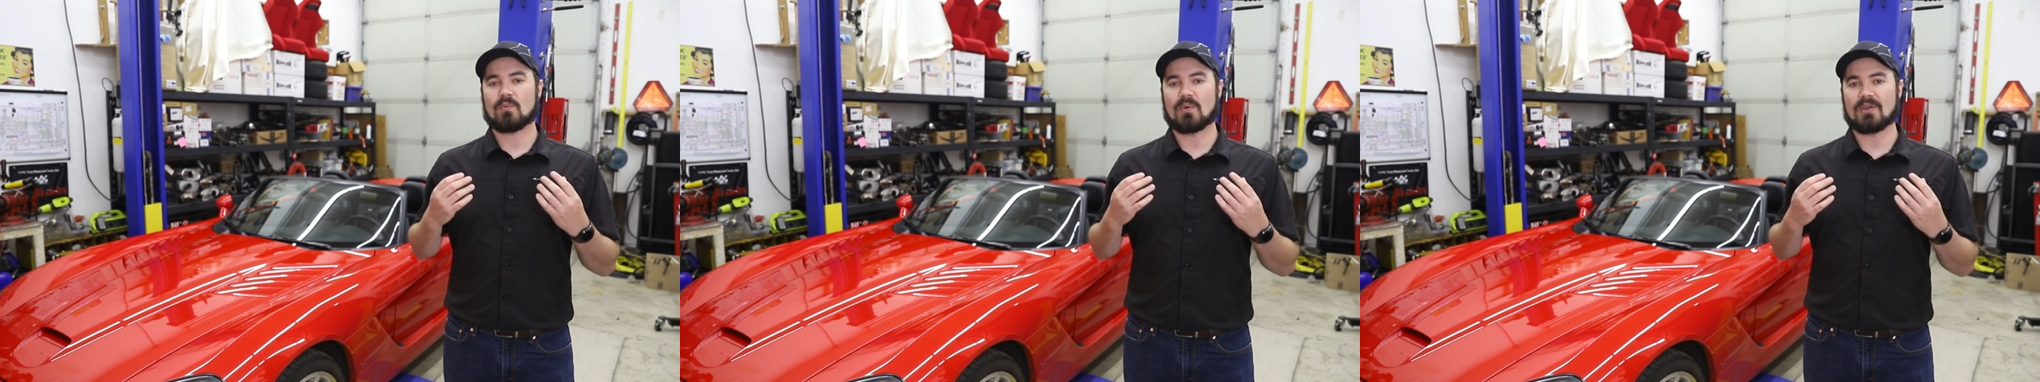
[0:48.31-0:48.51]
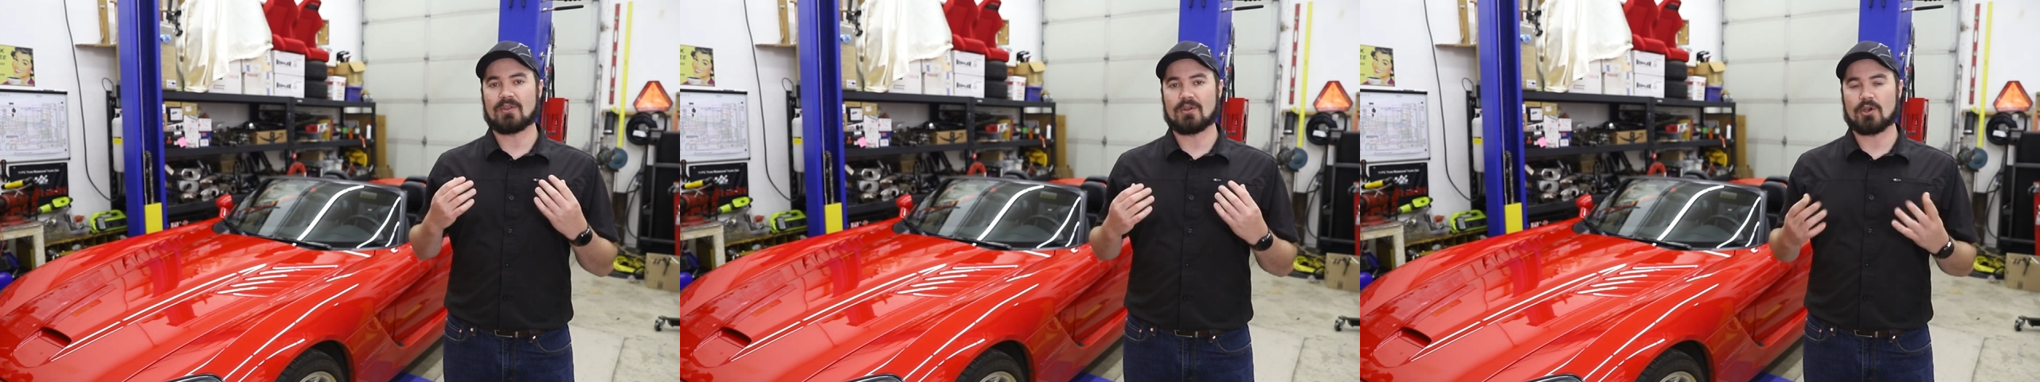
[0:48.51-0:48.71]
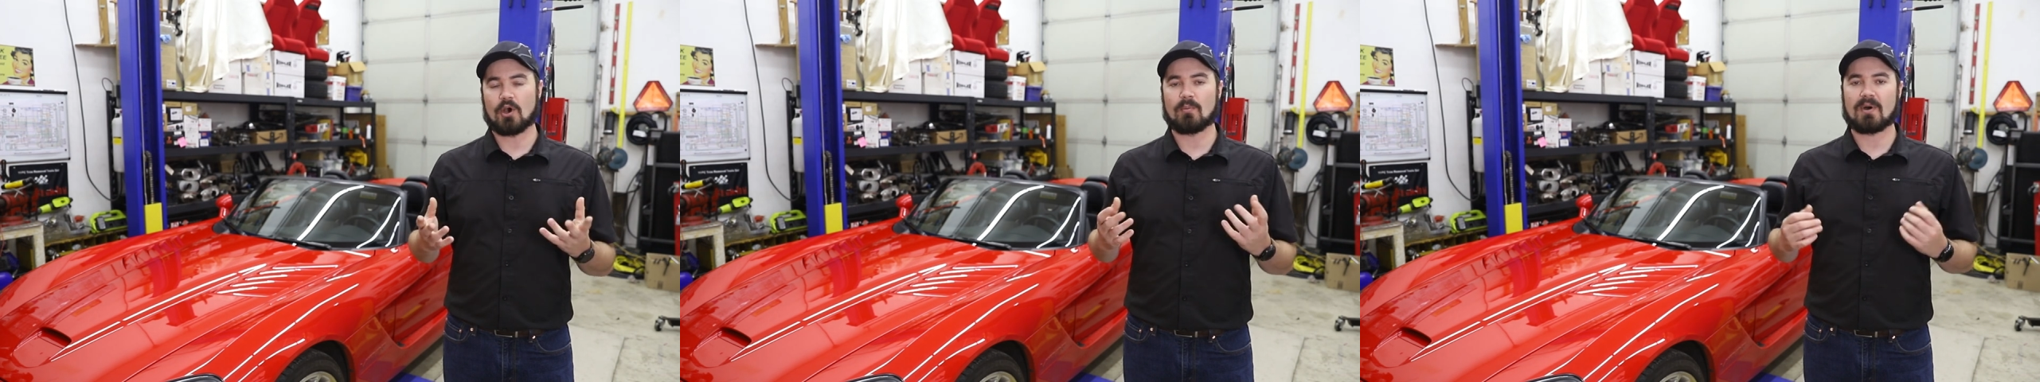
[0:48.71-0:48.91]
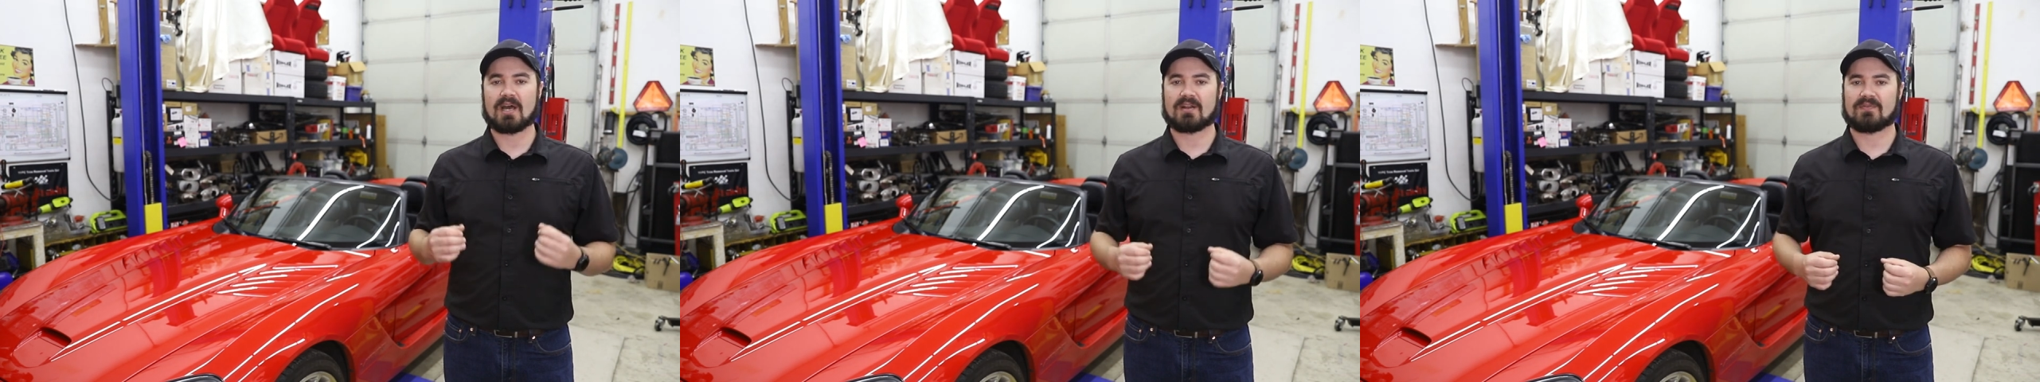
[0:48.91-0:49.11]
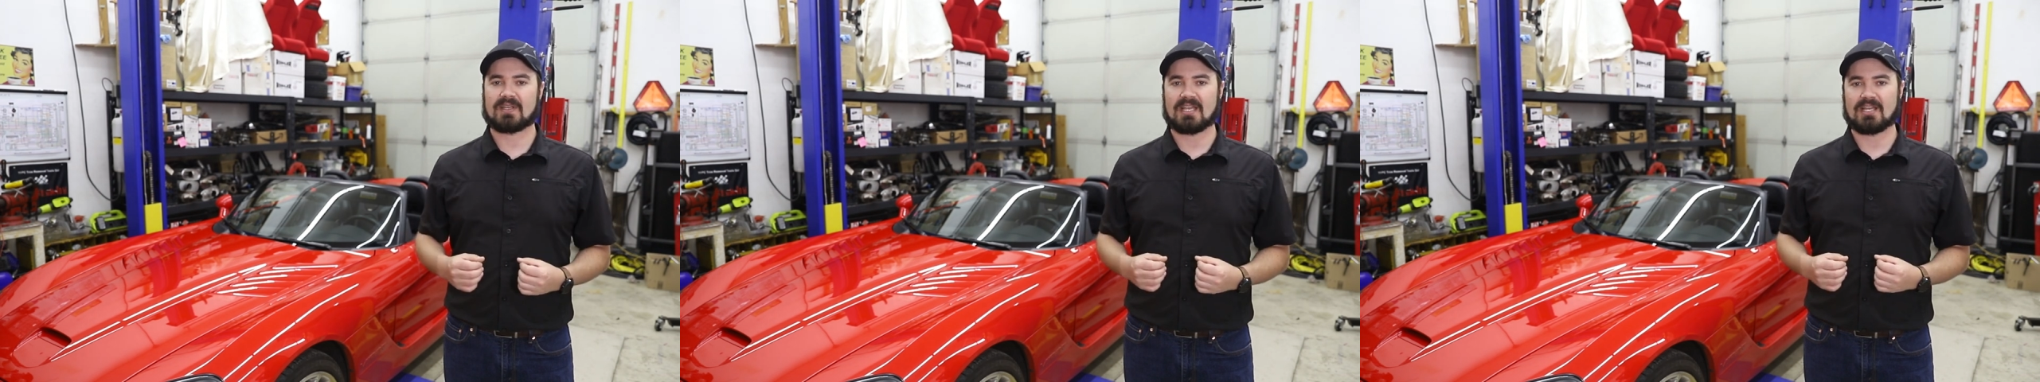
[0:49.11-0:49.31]
with no
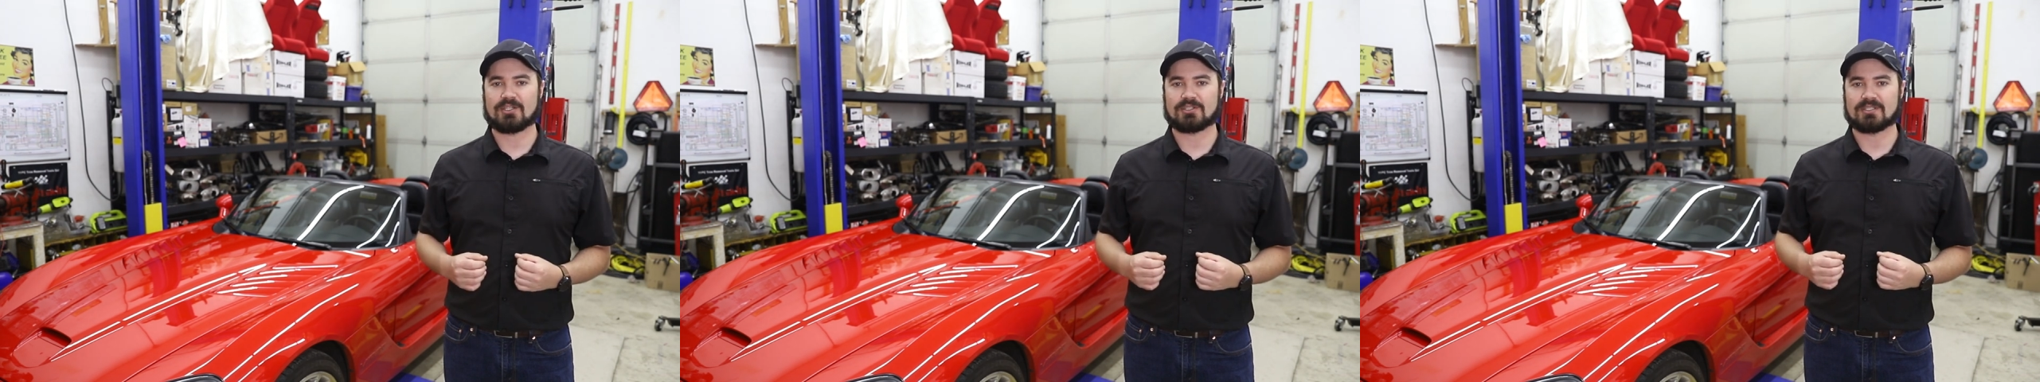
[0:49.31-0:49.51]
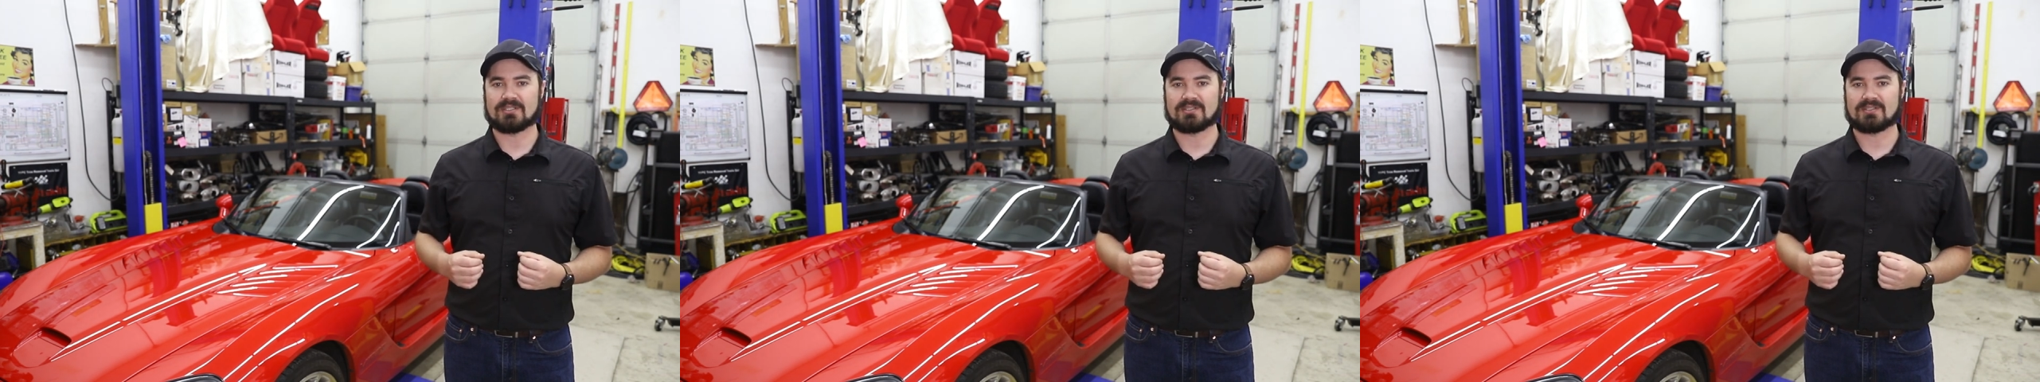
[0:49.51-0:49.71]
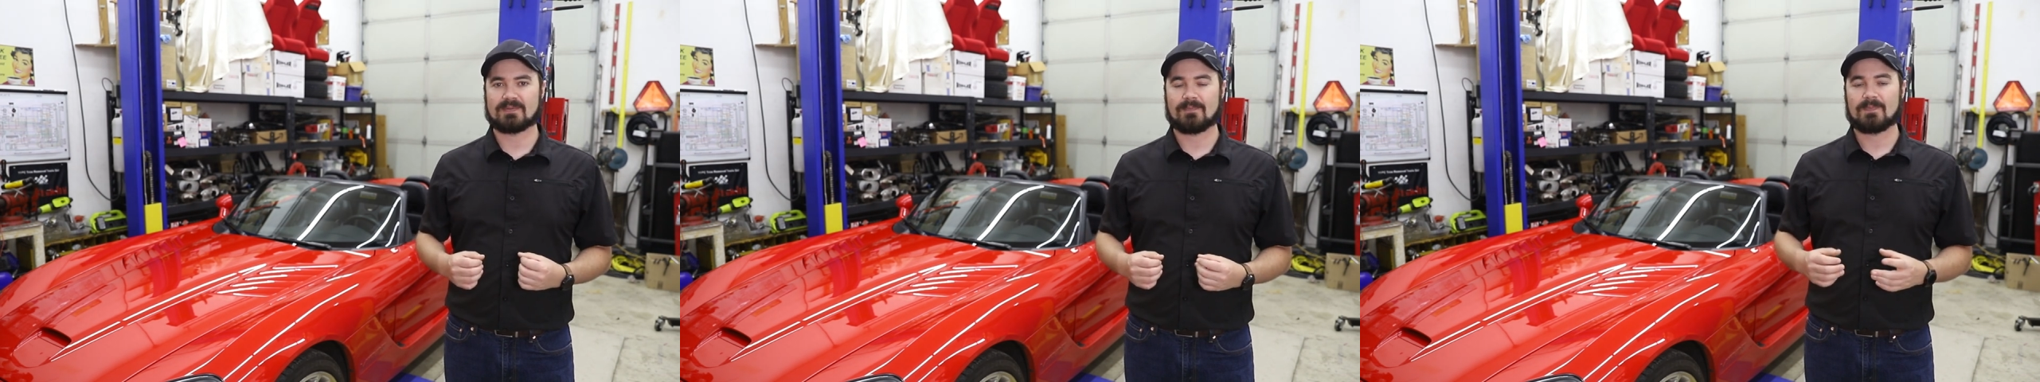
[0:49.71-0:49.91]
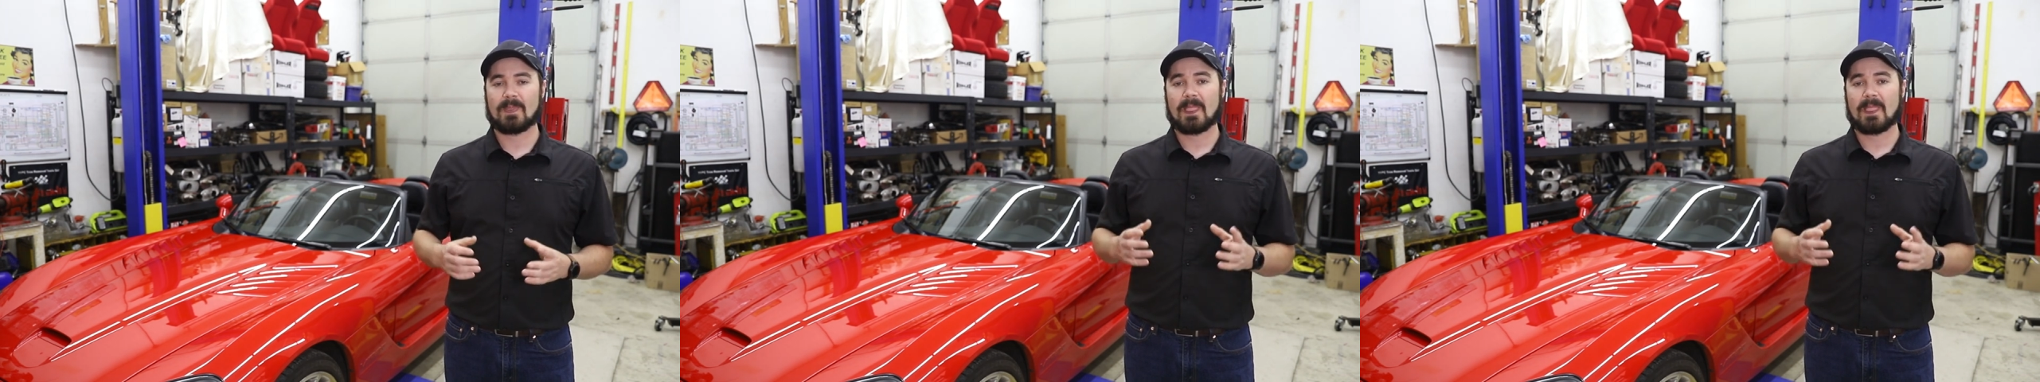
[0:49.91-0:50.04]
modifications.